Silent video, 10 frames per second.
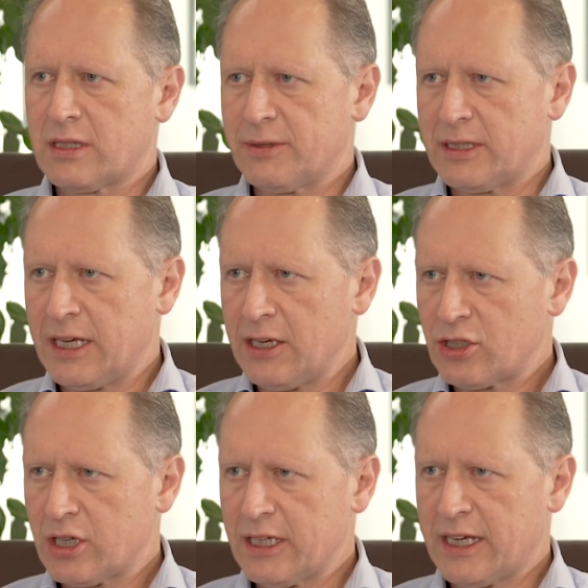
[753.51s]
to
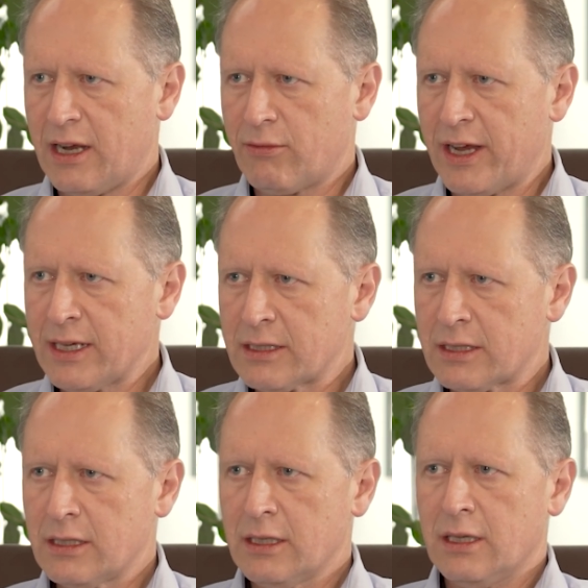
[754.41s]
potentially cut
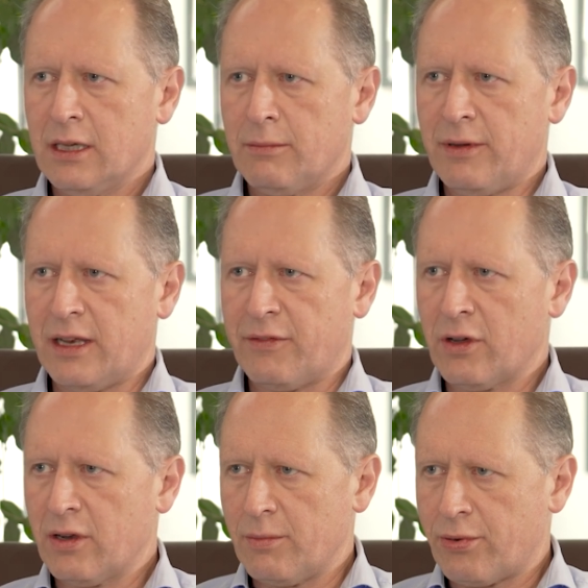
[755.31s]
rates, but they've
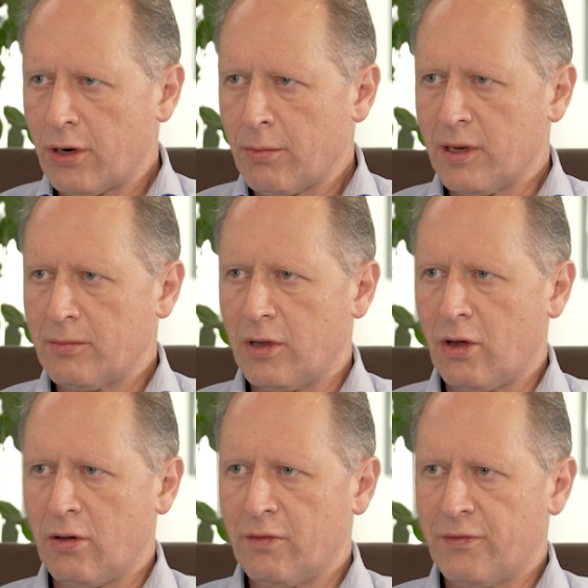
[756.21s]
got the problem
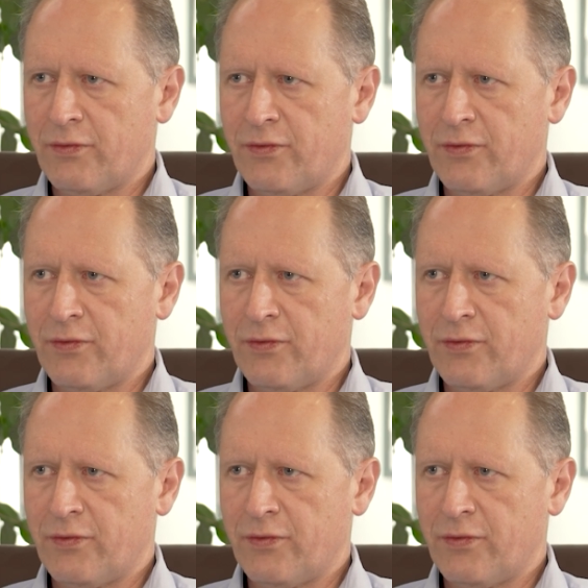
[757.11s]
of